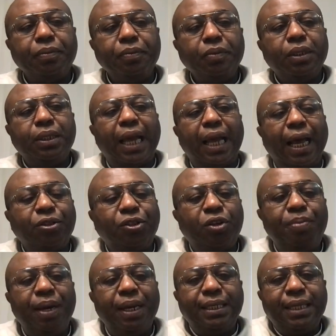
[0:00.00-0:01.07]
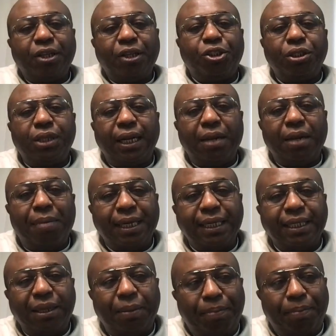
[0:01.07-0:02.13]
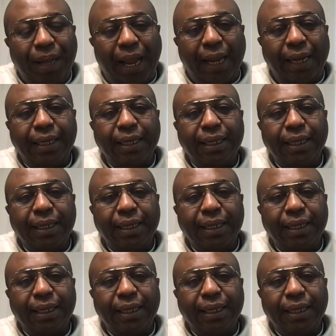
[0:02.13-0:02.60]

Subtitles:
There has to be a national emergency plan.